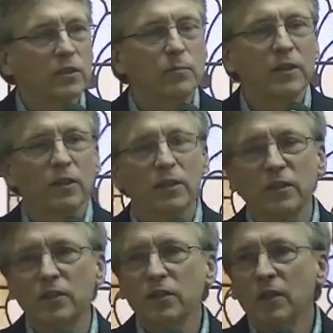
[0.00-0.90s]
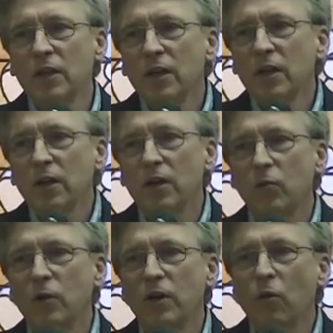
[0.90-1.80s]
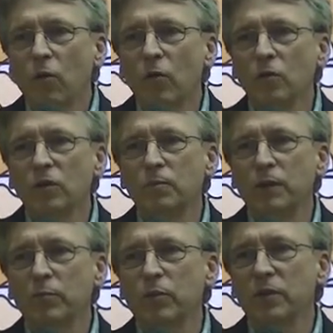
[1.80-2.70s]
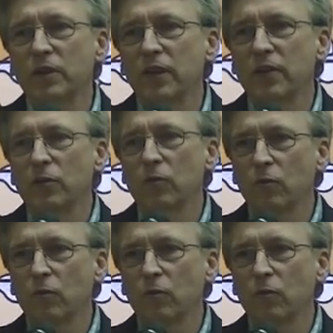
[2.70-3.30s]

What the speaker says: because what holds people together